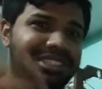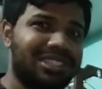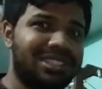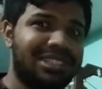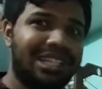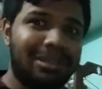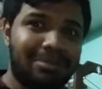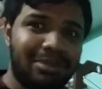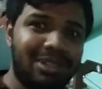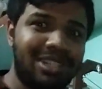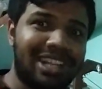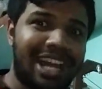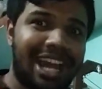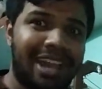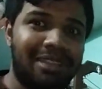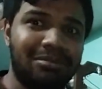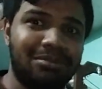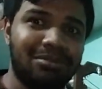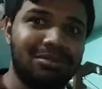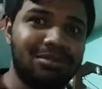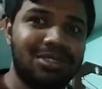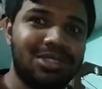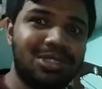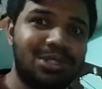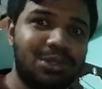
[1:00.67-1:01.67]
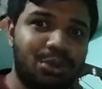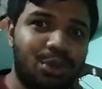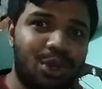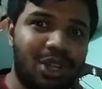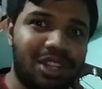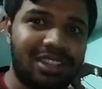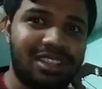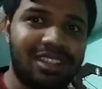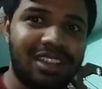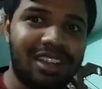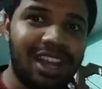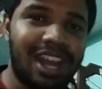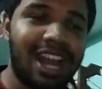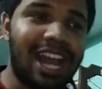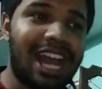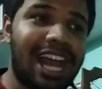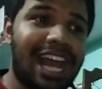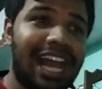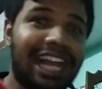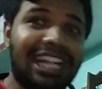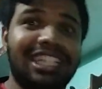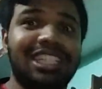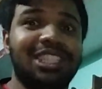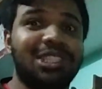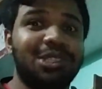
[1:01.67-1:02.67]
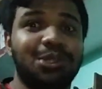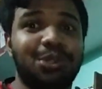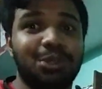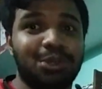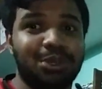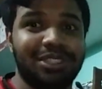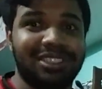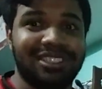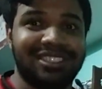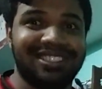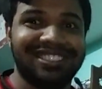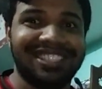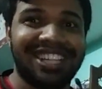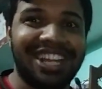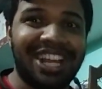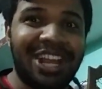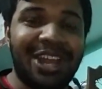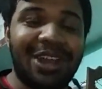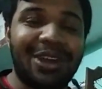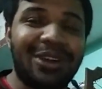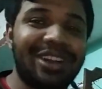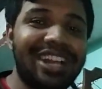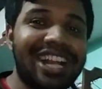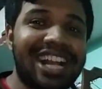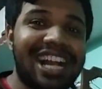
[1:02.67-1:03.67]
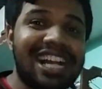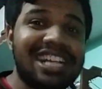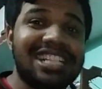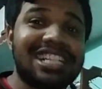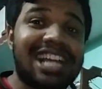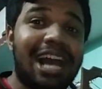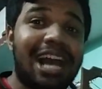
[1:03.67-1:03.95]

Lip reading: sleeping time, so what, I need to do this. Okay guys,